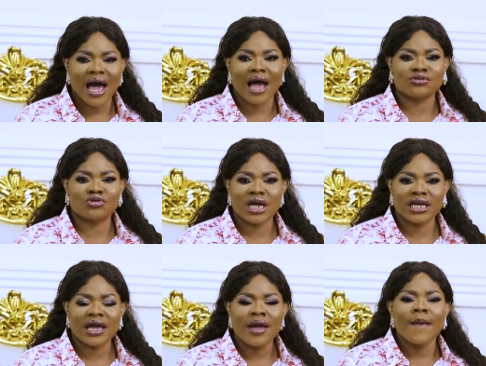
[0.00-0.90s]

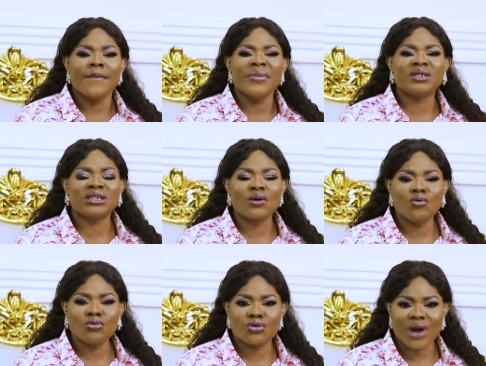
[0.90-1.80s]
Ashiye, Michelle
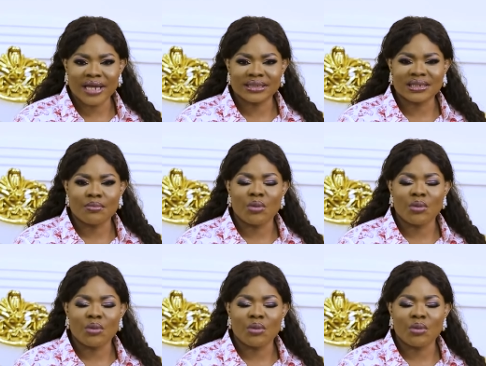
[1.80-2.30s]
Unkran said,